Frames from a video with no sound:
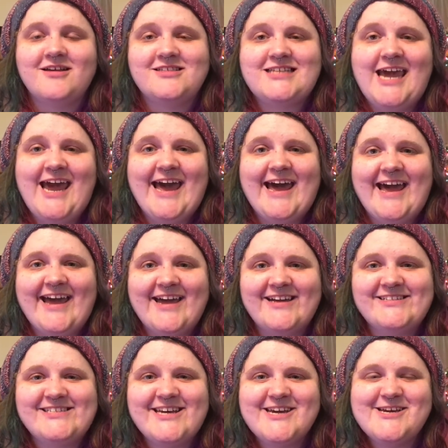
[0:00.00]

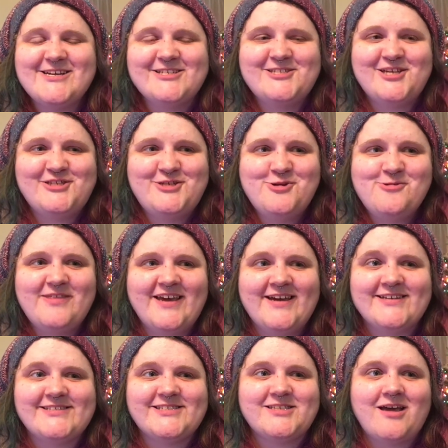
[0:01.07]
tagged to do
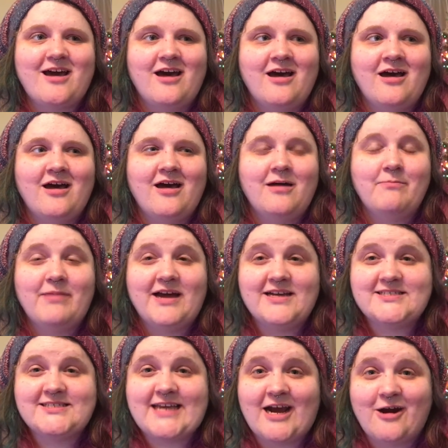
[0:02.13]
this by
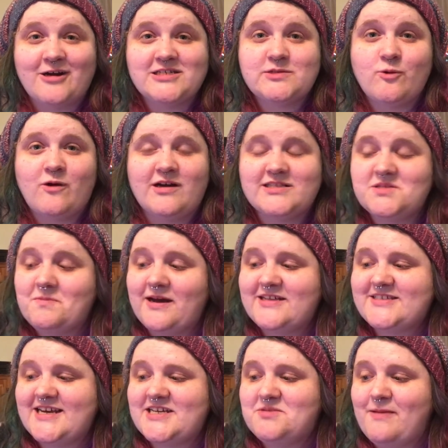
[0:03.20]
Sarah Swan's
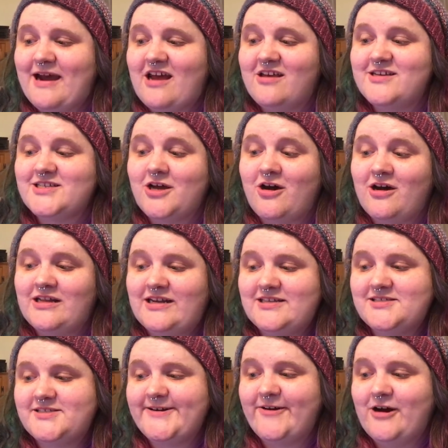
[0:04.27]
Pint Size Palace on
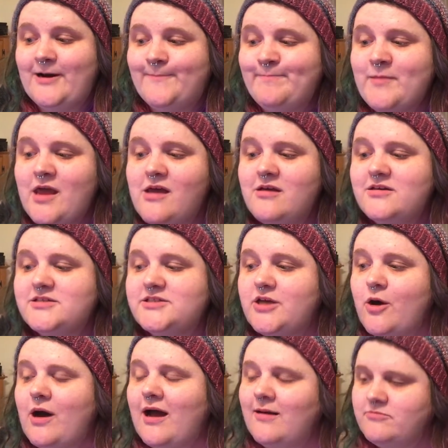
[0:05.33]
Instagram.
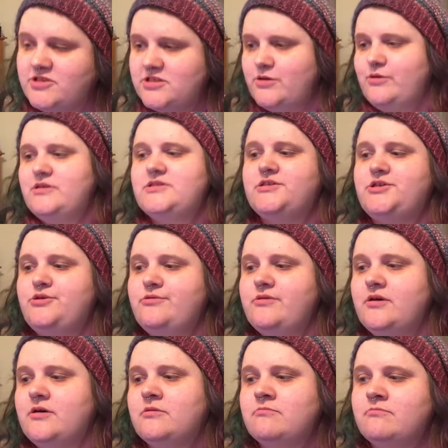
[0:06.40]
So I'm just going to do
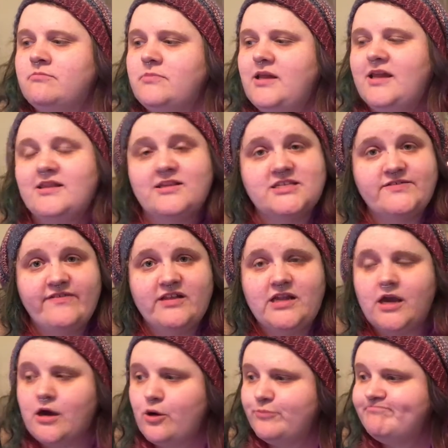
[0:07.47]
them in this
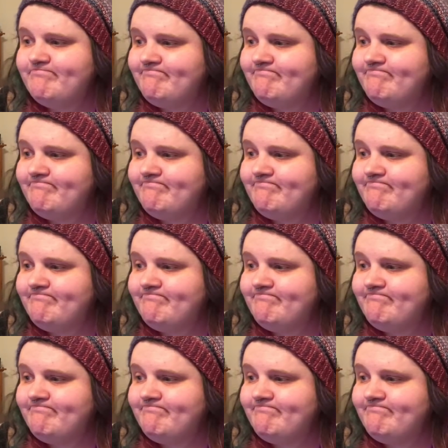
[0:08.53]
video.